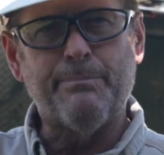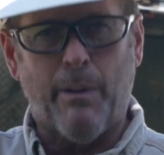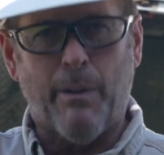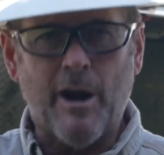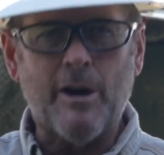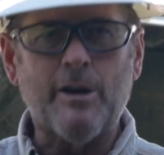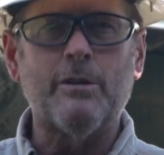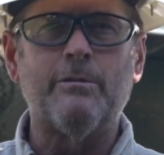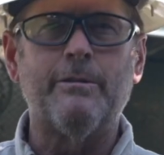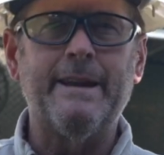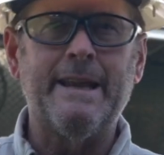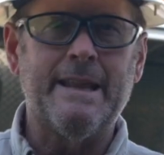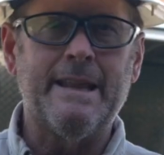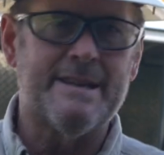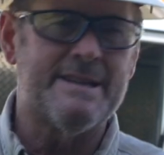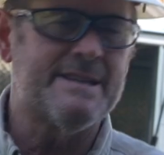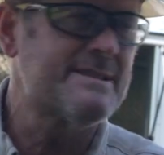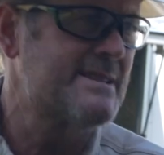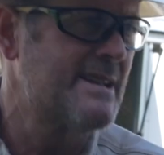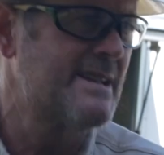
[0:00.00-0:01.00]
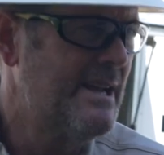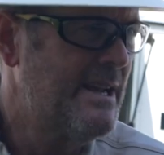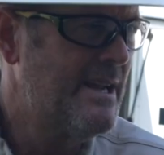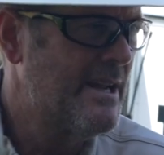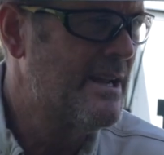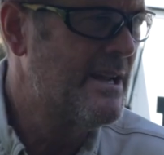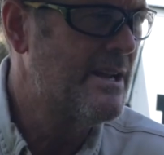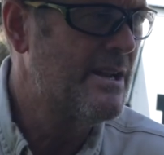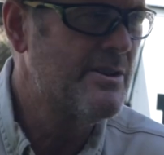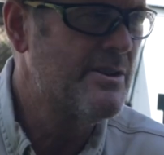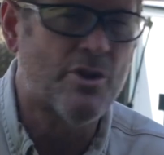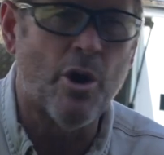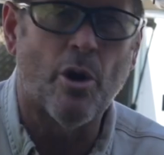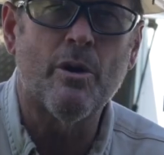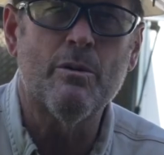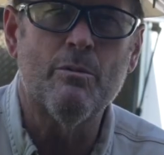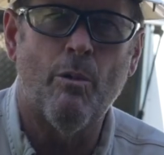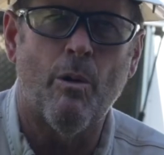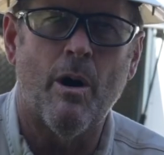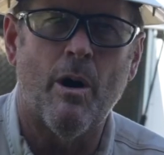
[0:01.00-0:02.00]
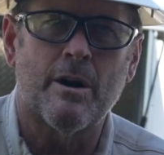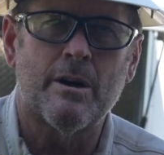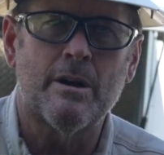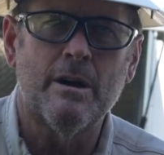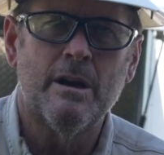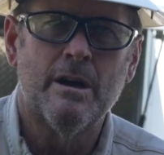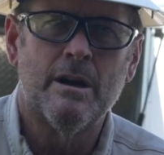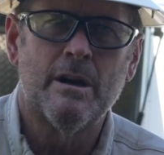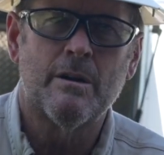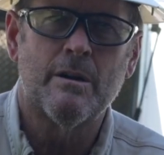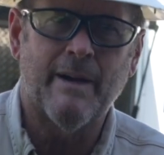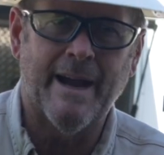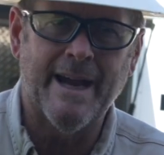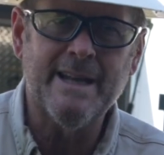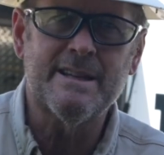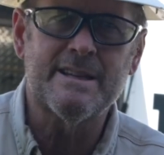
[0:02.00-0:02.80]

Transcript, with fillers: borrowing this dirt and water, right?